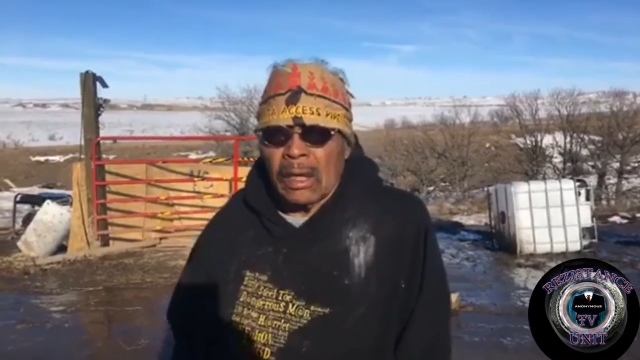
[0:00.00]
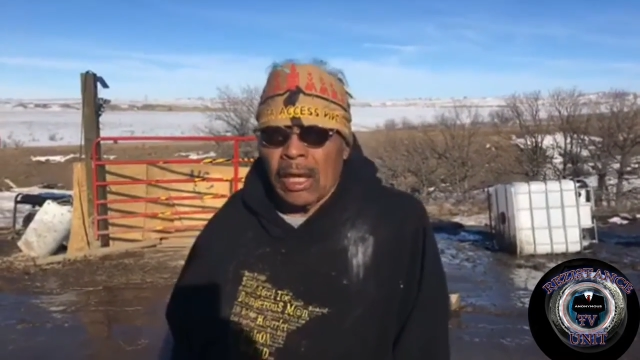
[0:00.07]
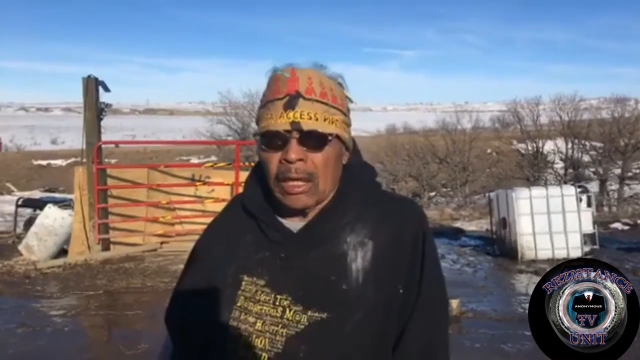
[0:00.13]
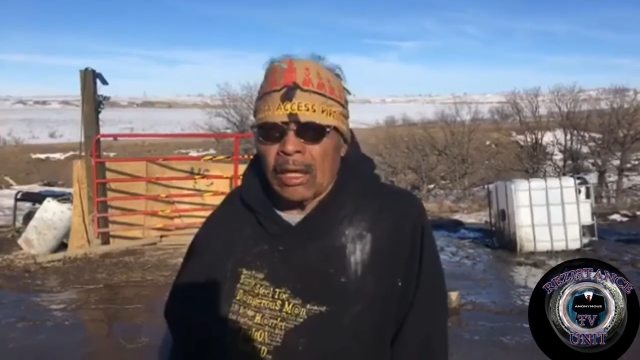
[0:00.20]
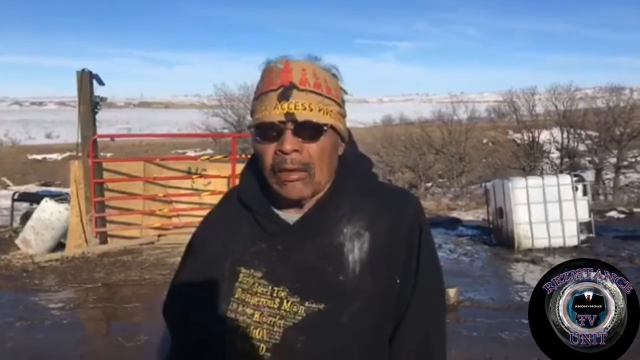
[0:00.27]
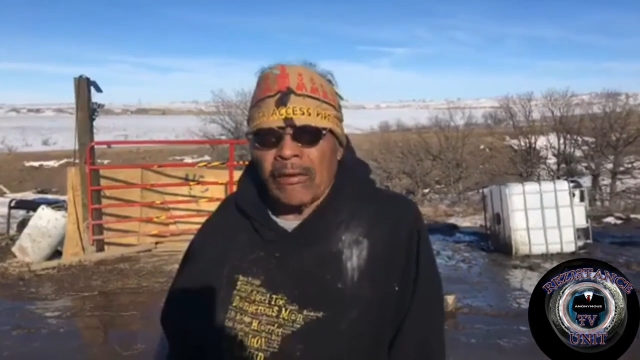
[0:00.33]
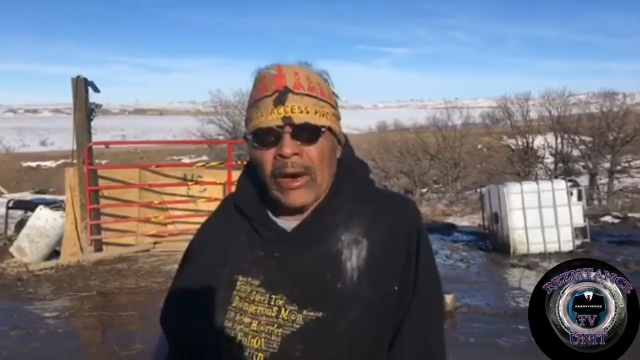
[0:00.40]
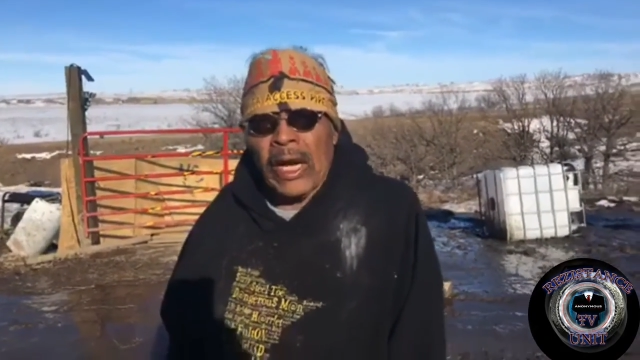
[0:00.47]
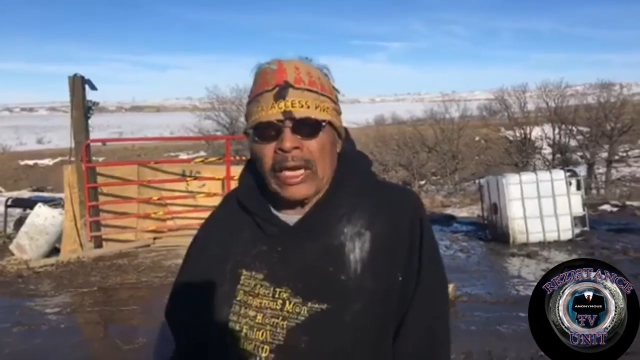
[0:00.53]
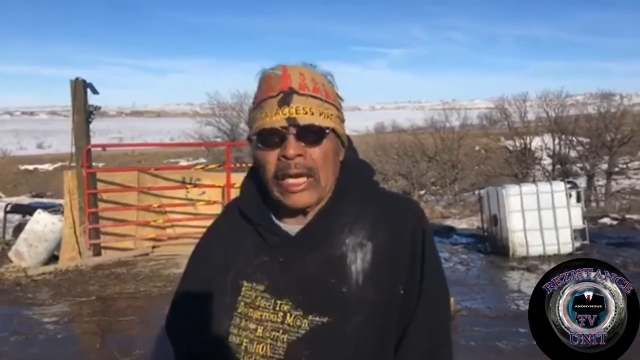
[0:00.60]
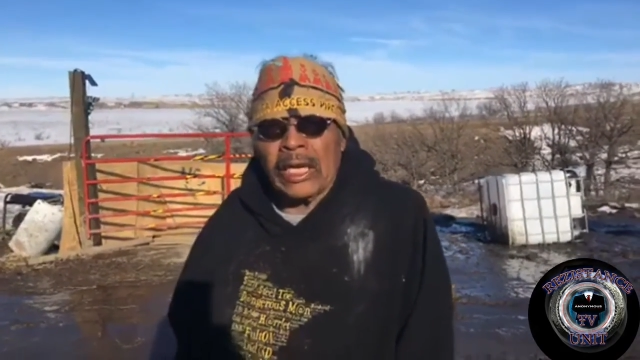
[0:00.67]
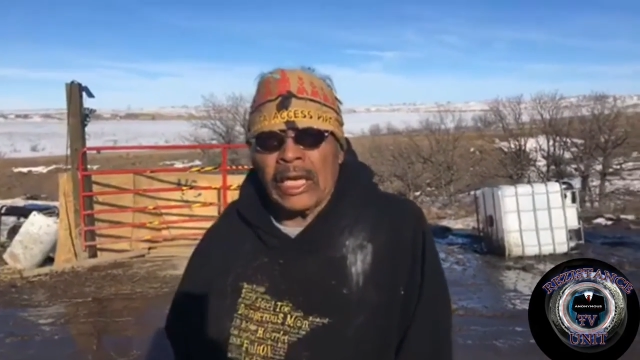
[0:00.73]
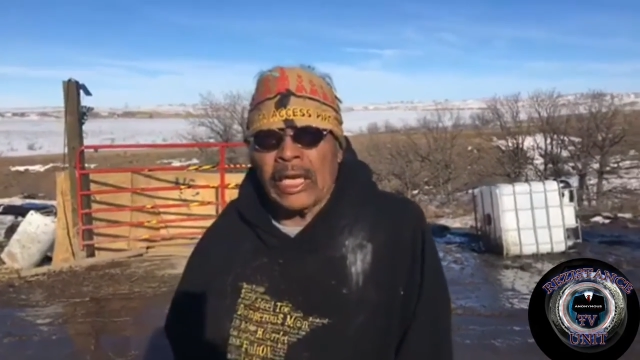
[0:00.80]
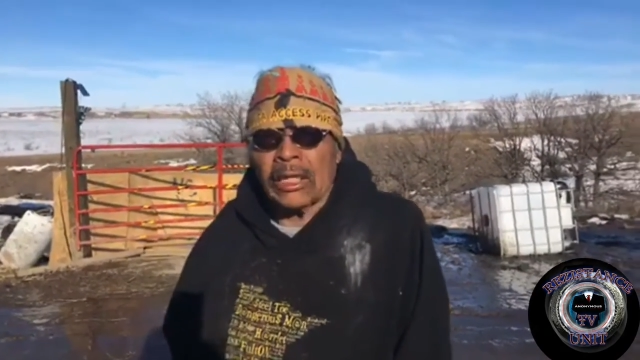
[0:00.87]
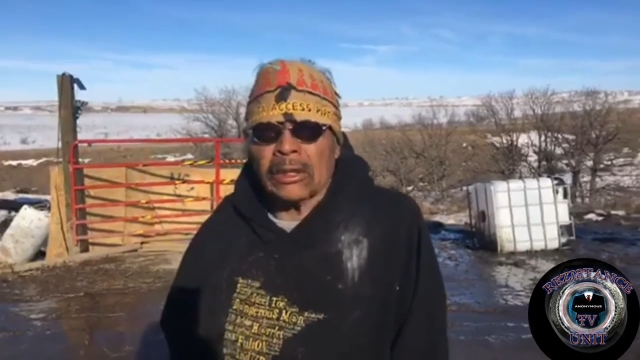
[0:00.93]
a
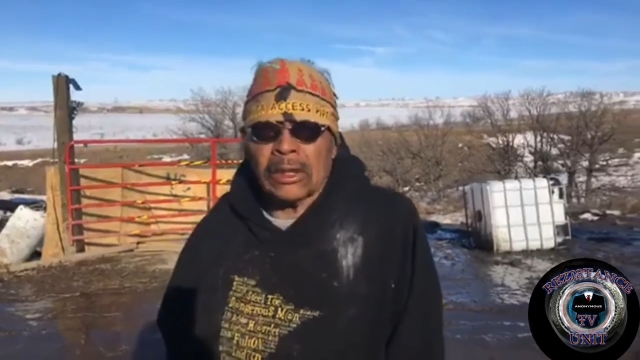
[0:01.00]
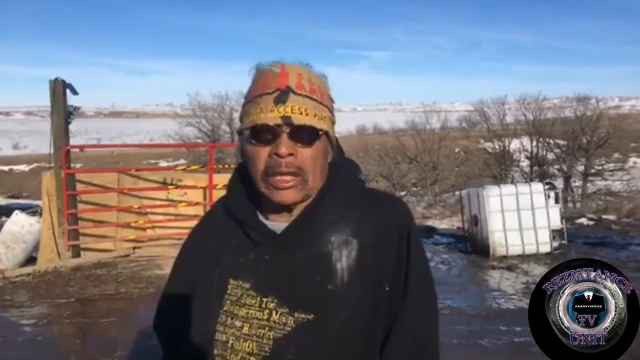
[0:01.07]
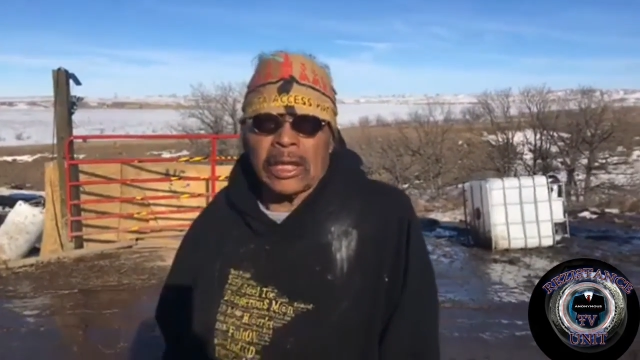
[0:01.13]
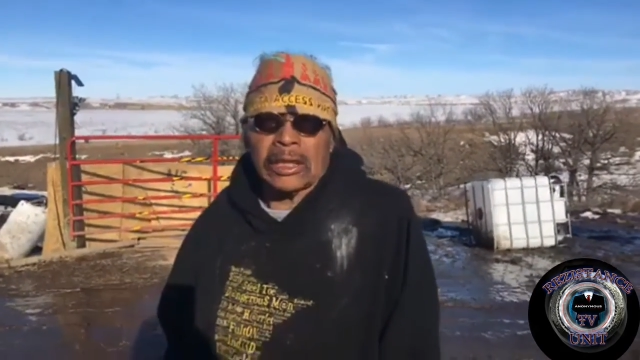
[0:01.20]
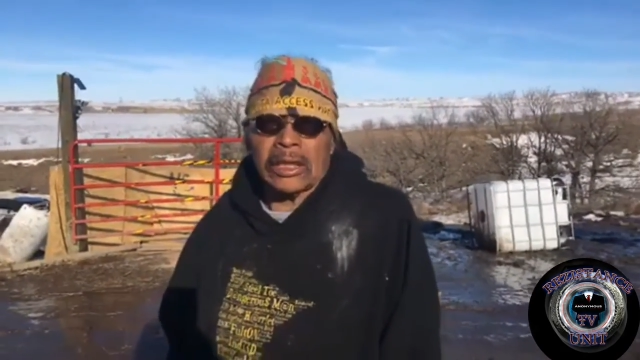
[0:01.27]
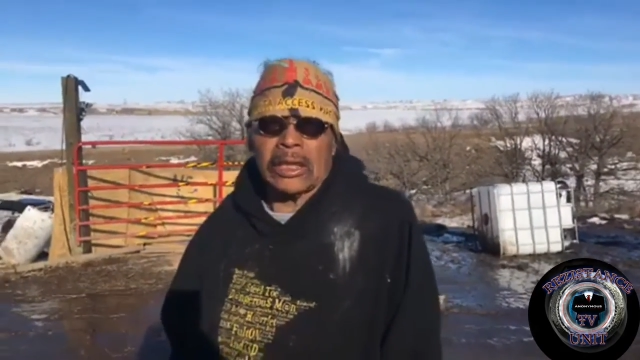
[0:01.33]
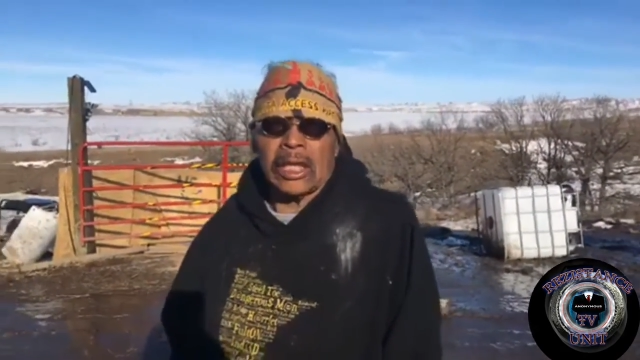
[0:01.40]
divided interest.